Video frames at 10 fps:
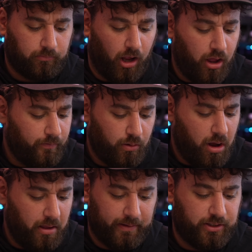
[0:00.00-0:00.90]

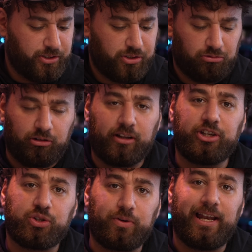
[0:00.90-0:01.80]
overall, like this is a really
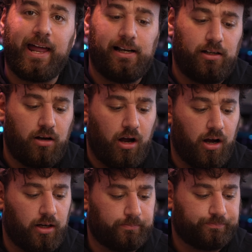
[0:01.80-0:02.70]
sweet edit.
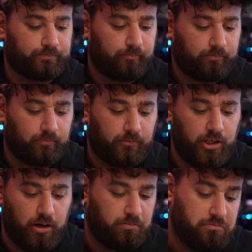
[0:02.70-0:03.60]
Um, you
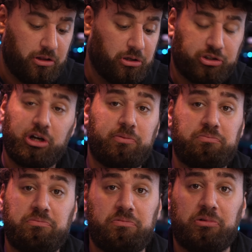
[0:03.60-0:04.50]
know, it looks good.
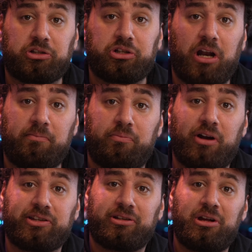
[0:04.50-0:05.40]
It looks good. I'm
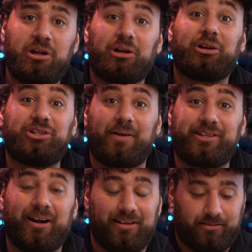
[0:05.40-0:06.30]
impressed. Good job,
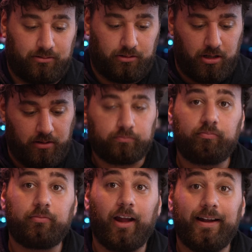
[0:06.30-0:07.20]
Sarah.
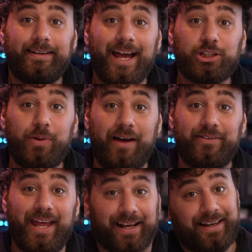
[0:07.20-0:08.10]
Next, we have
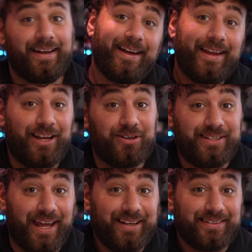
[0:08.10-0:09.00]
Nick. Here's
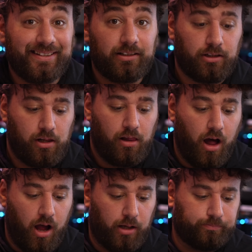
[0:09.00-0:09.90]
Nick's.
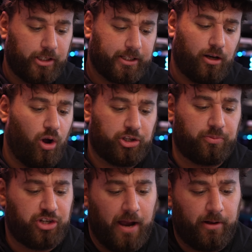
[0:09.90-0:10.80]
Um, Nick did an
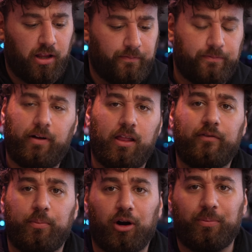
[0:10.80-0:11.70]
awesome job. I love I
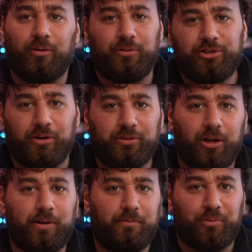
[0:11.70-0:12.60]
love the purple. So you
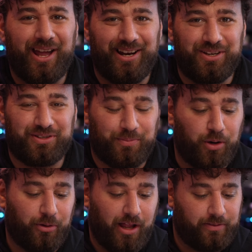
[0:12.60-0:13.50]
know him and Brianna used the
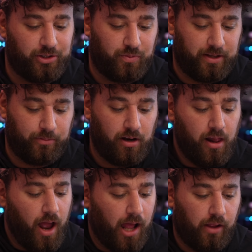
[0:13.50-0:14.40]
purple a lot this week, but
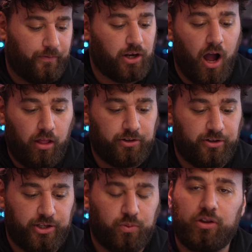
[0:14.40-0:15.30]
I love the colors
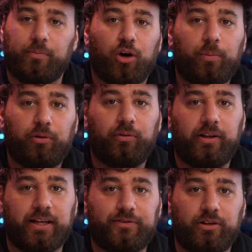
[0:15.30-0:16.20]
of this one. The purple
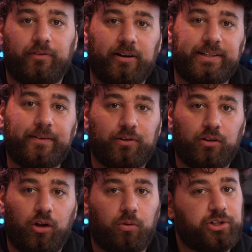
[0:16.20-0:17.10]
really gives it a very
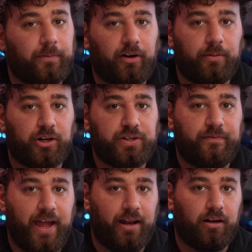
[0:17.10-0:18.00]
different look, which I'm very much a
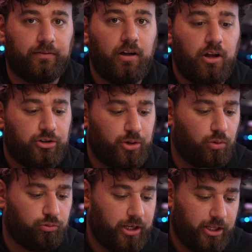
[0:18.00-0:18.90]
fan of.
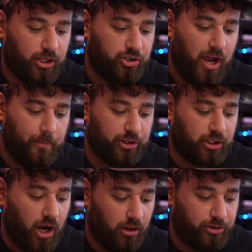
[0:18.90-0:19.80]
So really good job with the
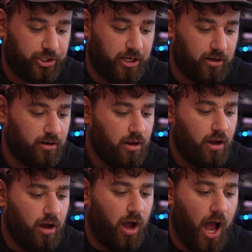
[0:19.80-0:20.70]
colors here.
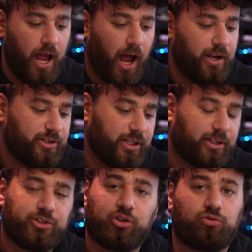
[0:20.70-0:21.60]
I, I just think
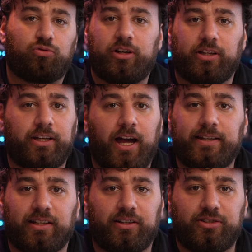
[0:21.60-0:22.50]
this looks really
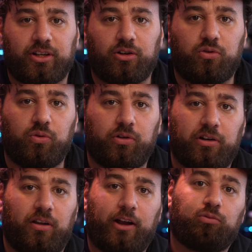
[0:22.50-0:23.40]
nice. Like this is like a cool
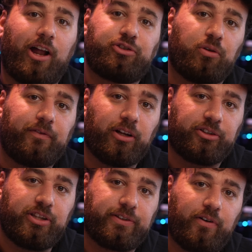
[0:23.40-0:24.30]
little like retro feel
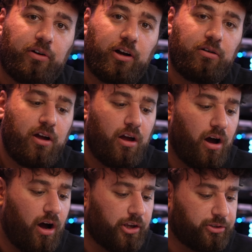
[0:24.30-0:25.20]
to this photo.
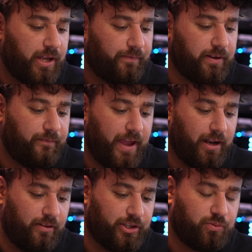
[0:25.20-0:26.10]
Uh, so definitely a
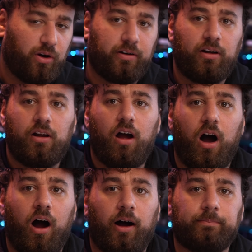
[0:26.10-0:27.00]
fan of this one.
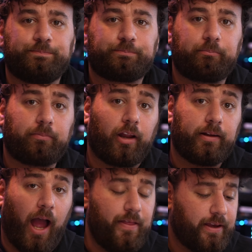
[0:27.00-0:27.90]
Uh,
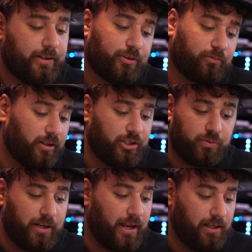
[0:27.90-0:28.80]
I think it's a really
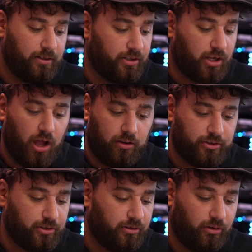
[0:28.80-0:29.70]
sweet edit. The
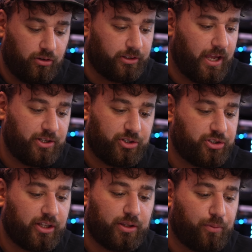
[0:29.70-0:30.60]
colors are look nice.
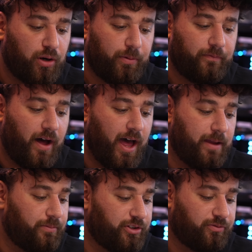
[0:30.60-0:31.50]
Just like the purple
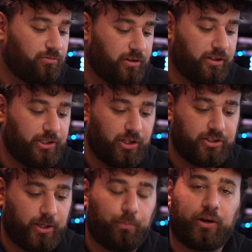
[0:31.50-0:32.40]
vibe just really
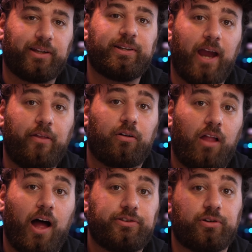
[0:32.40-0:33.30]
does like bring it together a
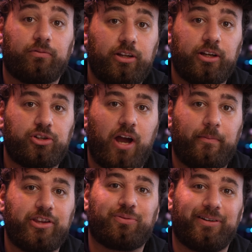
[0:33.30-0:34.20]
lot. So really good job
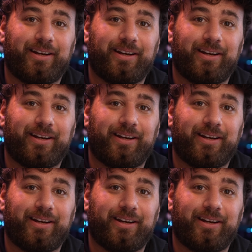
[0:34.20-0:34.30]
on this one,